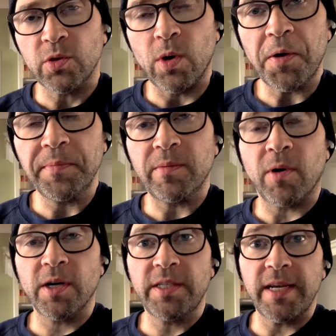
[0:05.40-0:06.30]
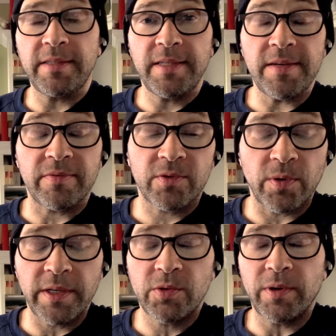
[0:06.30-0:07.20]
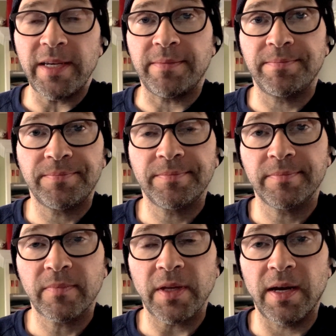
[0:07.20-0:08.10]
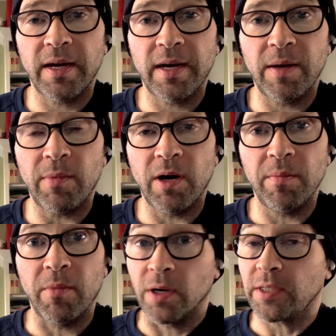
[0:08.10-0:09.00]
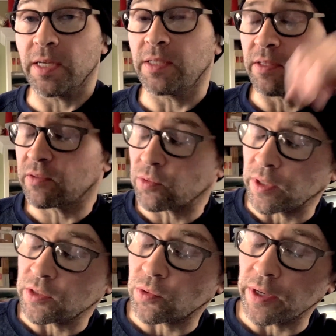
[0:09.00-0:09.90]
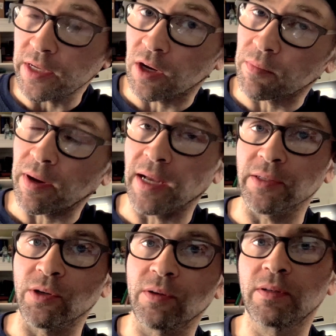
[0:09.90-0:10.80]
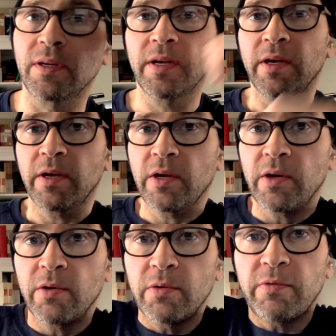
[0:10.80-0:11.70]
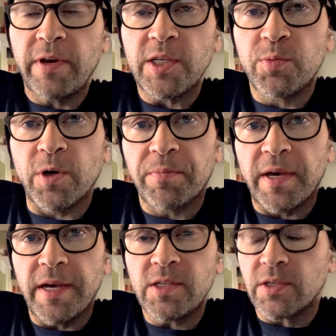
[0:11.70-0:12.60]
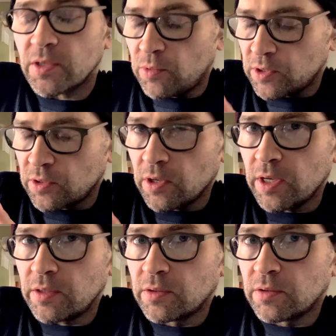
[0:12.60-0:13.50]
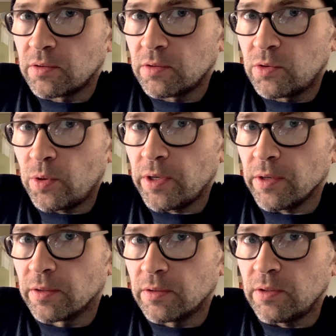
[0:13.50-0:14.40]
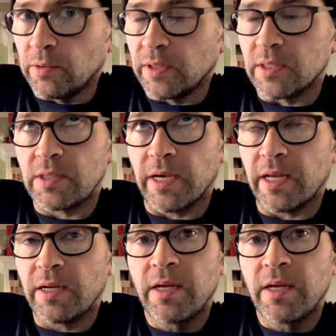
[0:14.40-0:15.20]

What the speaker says: welcome to March 18th, 2020. On March 18th, 2020, on my little Facebook page, because I wasn't on Twitter doing this yet,